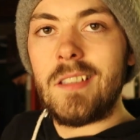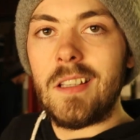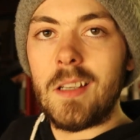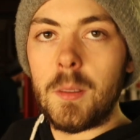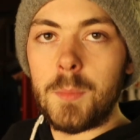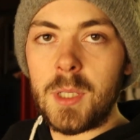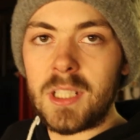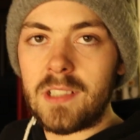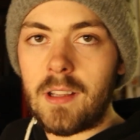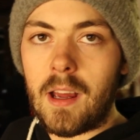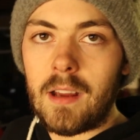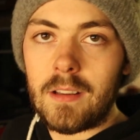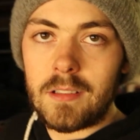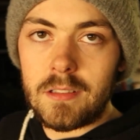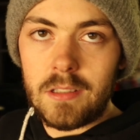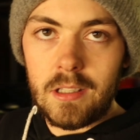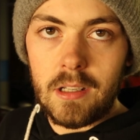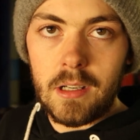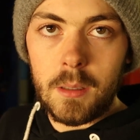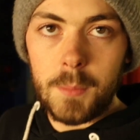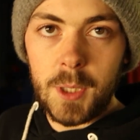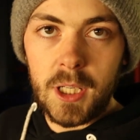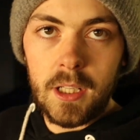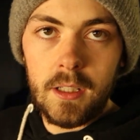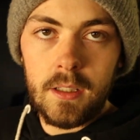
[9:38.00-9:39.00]
cinema tax
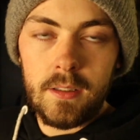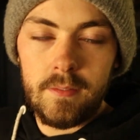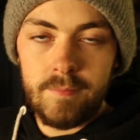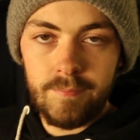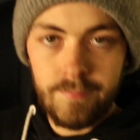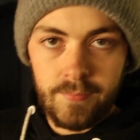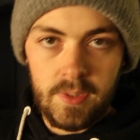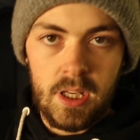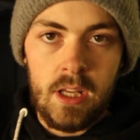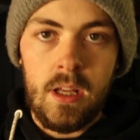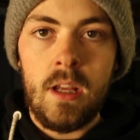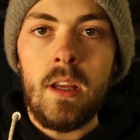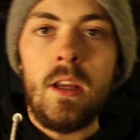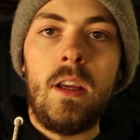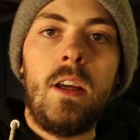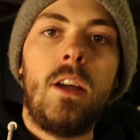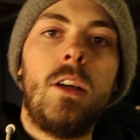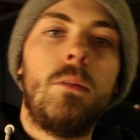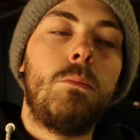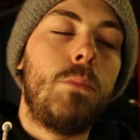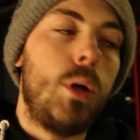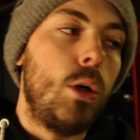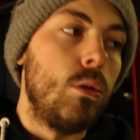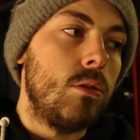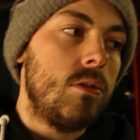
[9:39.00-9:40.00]
in a minute.
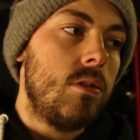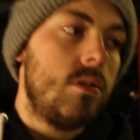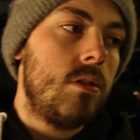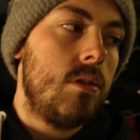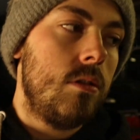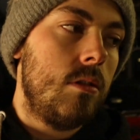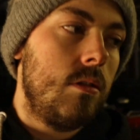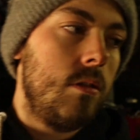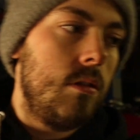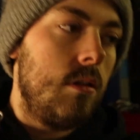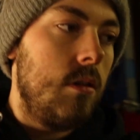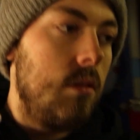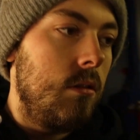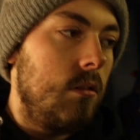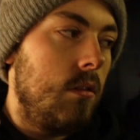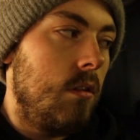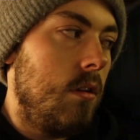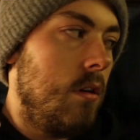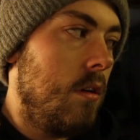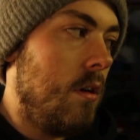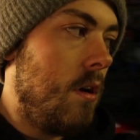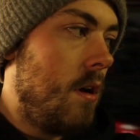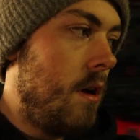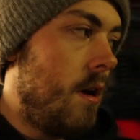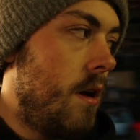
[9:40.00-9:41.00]
But
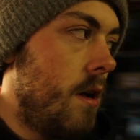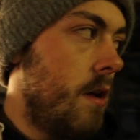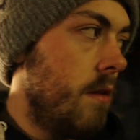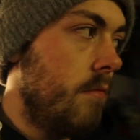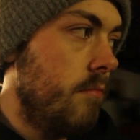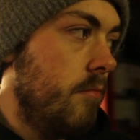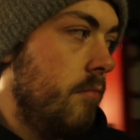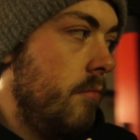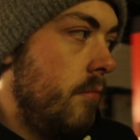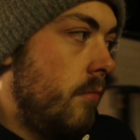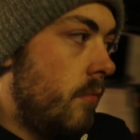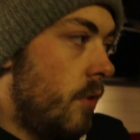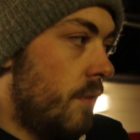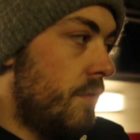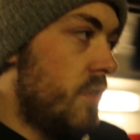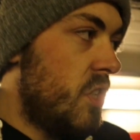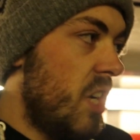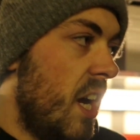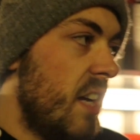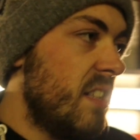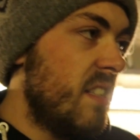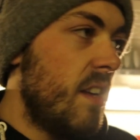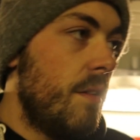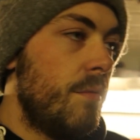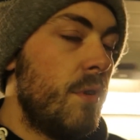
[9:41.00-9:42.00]
we've
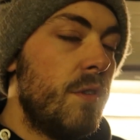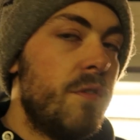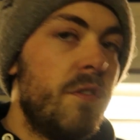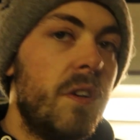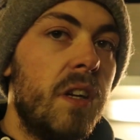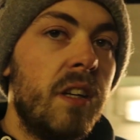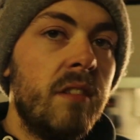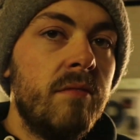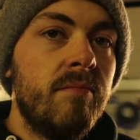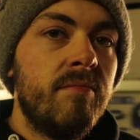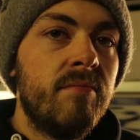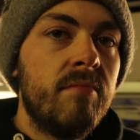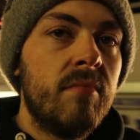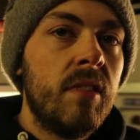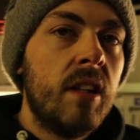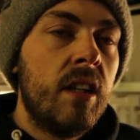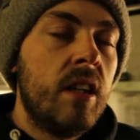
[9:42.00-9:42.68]
checked everything.